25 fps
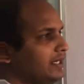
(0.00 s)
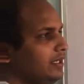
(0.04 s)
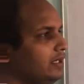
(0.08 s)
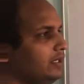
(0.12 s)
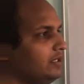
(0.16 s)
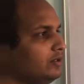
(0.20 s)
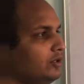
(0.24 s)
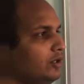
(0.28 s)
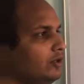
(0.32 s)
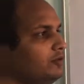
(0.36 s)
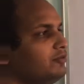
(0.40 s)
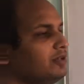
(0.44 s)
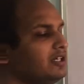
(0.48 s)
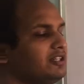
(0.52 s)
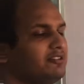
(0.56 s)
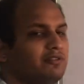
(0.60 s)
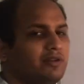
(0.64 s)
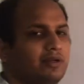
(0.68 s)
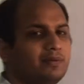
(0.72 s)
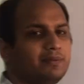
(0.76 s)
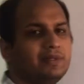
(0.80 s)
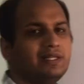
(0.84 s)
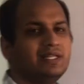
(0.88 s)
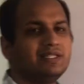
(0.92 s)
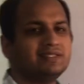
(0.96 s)
Now what will
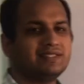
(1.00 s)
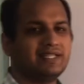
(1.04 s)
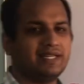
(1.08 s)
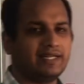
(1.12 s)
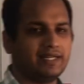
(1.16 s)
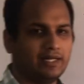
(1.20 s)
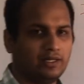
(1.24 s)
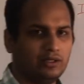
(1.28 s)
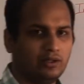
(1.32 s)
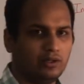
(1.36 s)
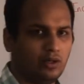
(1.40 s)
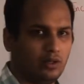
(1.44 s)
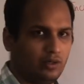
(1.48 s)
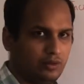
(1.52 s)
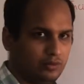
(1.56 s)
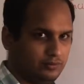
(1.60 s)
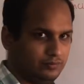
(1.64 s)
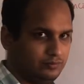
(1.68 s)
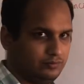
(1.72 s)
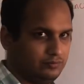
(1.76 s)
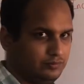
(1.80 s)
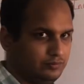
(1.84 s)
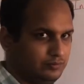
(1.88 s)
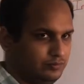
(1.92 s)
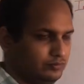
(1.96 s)
be the second law?
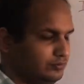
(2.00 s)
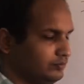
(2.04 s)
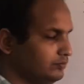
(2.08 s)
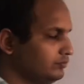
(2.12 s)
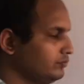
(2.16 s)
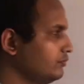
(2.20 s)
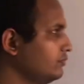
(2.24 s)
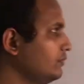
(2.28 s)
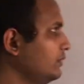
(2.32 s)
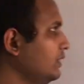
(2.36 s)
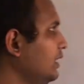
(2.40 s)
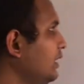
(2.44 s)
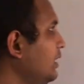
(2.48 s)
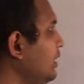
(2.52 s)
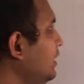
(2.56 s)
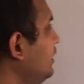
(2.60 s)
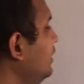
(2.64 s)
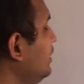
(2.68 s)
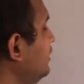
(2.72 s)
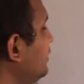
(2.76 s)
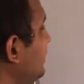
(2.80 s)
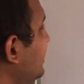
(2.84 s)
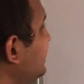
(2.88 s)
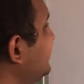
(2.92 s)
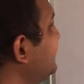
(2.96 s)

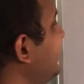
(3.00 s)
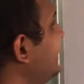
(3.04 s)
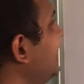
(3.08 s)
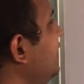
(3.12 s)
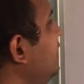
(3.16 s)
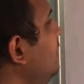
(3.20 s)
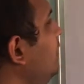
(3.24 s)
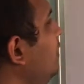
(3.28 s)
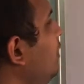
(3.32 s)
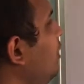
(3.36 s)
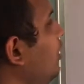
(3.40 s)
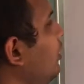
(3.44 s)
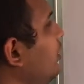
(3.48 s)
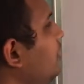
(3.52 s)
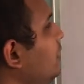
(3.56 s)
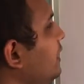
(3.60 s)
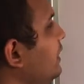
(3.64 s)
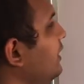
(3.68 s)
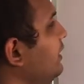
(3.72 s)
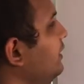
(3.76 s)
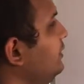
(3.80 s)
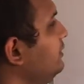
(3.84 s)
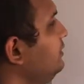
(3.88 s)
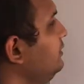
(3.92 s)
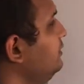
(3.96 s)
The second law
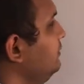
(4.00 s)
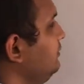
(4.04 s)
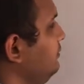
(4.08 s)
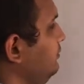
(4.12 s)
is